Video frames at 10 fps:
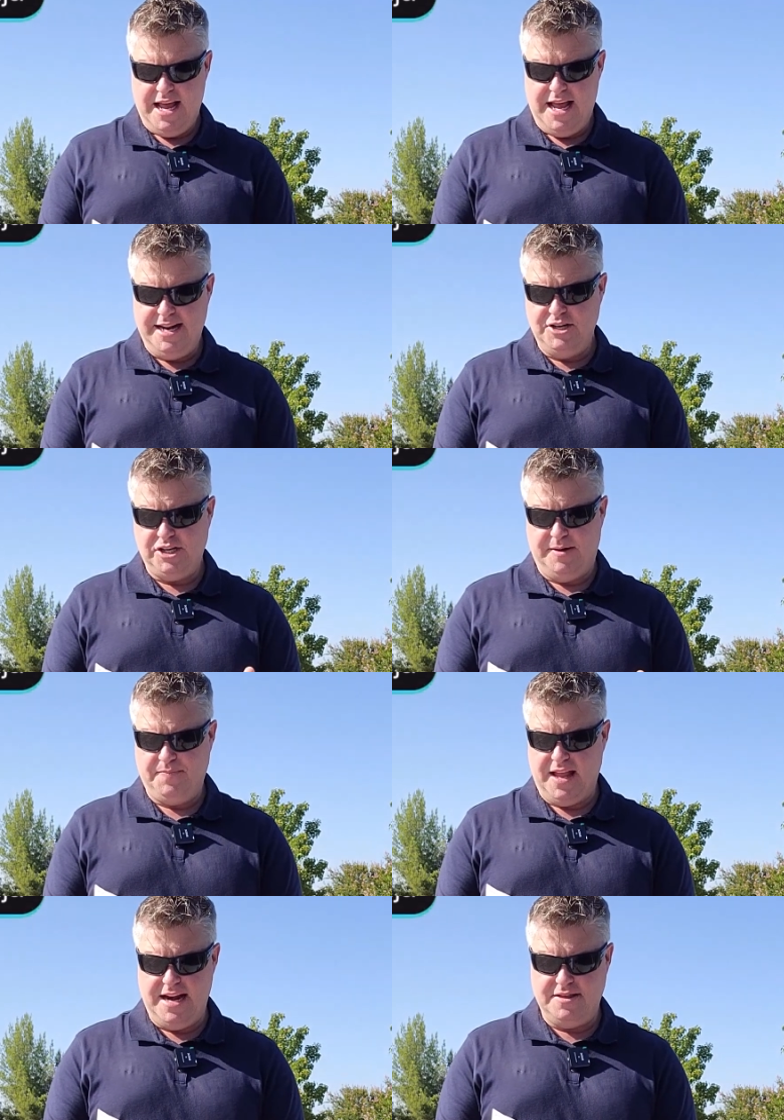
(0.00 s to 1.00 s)
Hey Ninja,
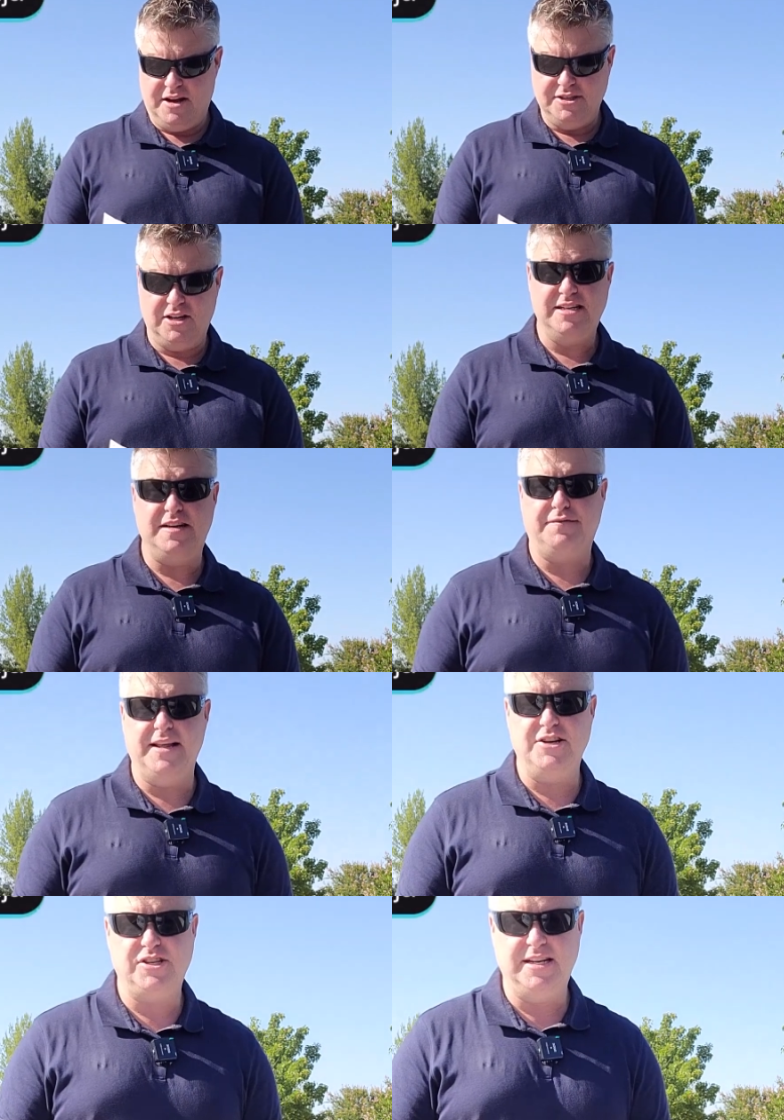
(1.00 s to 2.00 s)
any thoughts on
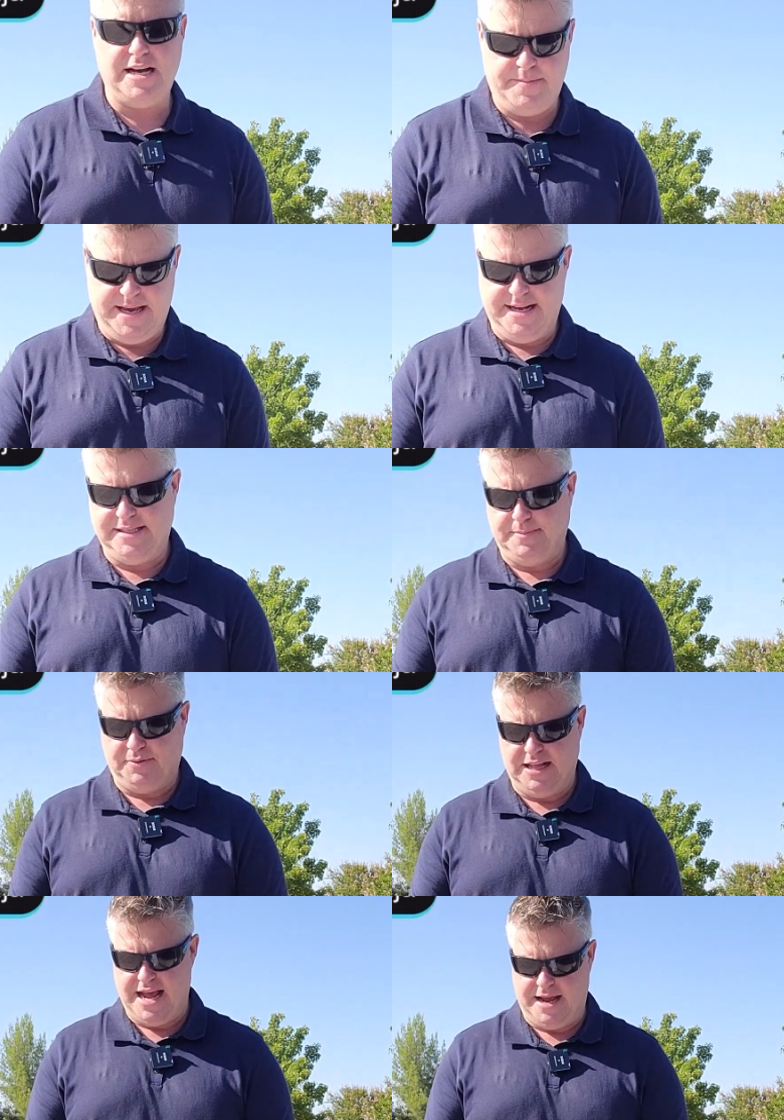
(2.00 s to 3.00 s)
deflation coming into
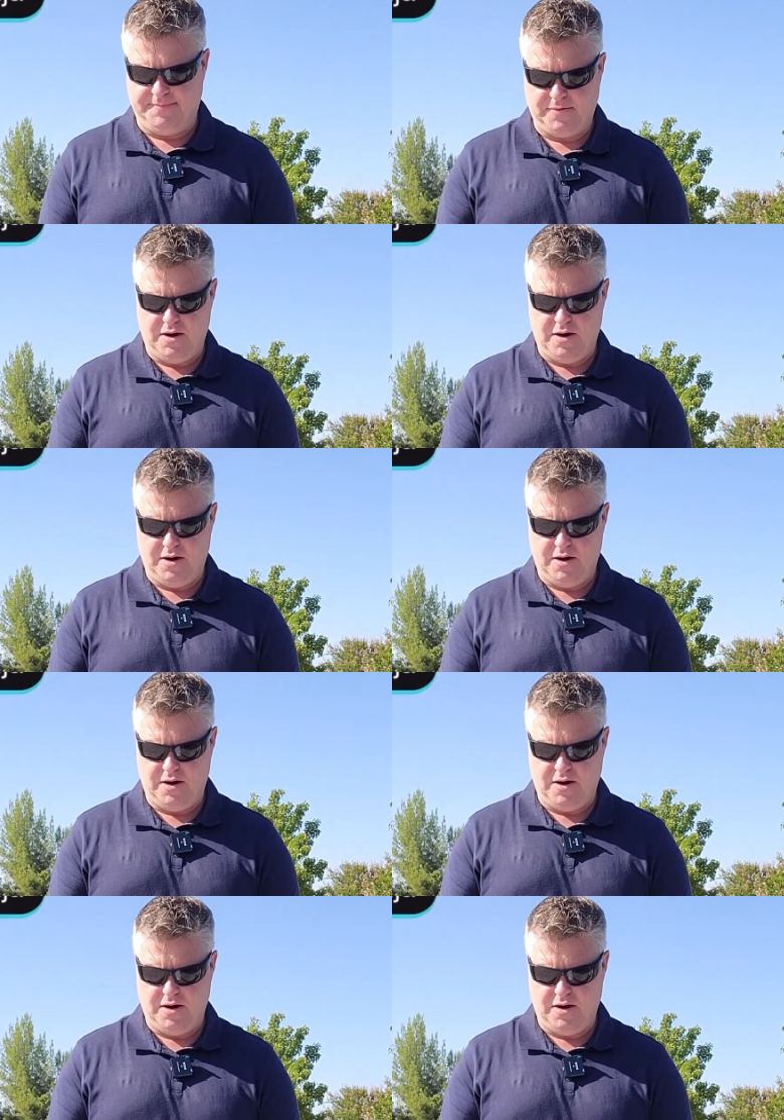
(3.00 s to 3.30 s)
play?